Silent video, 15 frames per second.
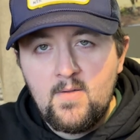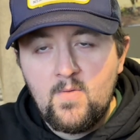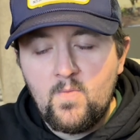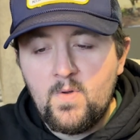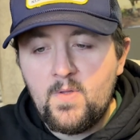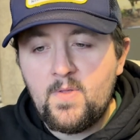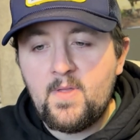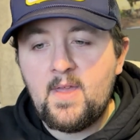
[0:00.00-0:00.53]

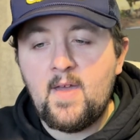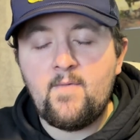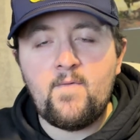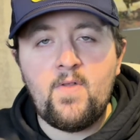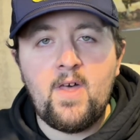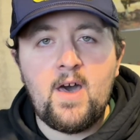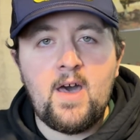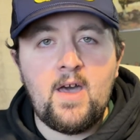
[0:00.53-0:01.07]
with
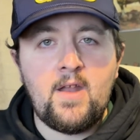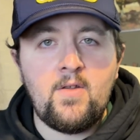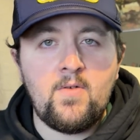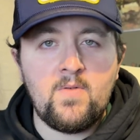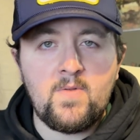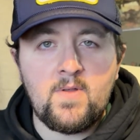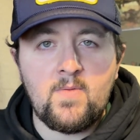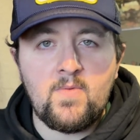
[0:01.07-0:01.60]
Teflon or
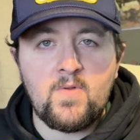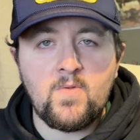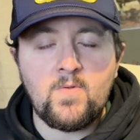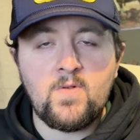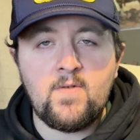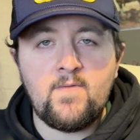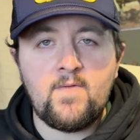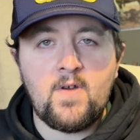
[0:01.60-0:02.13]
some sort
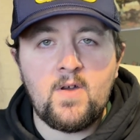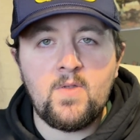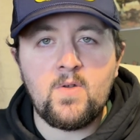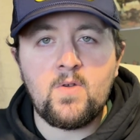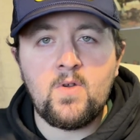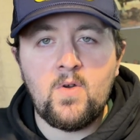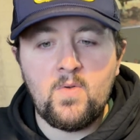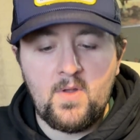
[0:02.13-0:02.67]
of other
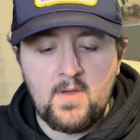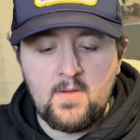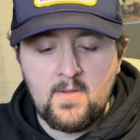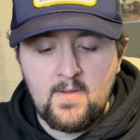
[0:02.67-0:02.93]
coating.